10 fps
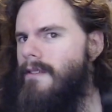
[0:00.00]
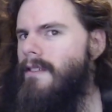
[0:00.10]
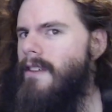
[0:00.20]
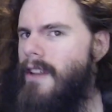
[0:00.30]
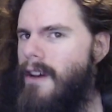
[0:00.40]

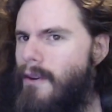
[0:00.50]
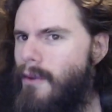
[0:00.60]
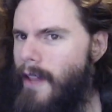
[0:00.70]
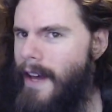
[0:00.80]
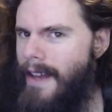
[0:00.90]
You know,
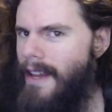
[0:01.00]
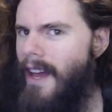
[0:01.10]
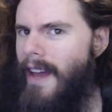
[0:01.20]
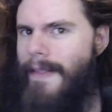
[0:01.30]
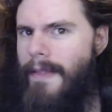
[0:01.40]
like
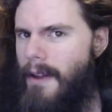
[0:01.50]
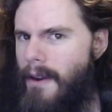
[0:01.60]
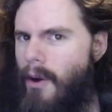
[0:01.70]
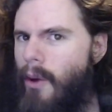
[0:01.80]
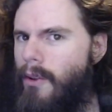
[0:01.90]

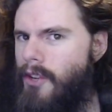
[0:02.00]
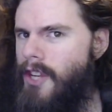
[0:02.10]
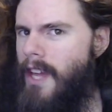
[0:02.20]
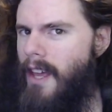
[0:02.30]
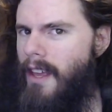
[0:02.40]
their whole
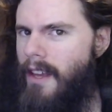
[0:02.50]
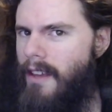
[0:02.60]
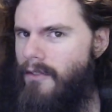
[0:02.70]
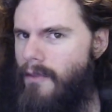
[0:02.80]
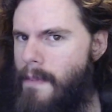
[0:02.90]
shtick
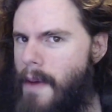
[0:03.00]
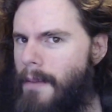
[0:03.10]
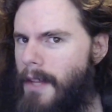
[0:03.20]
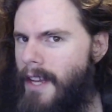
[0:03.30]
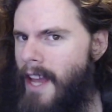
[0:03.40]
is
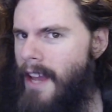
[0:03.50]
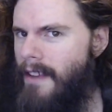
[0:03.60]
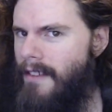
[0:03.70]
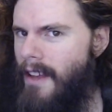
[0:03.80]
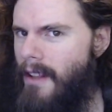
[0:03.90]
Republican
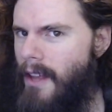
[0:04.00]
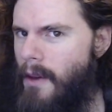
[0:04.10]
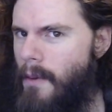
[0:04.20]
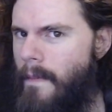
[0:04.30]
ACLU.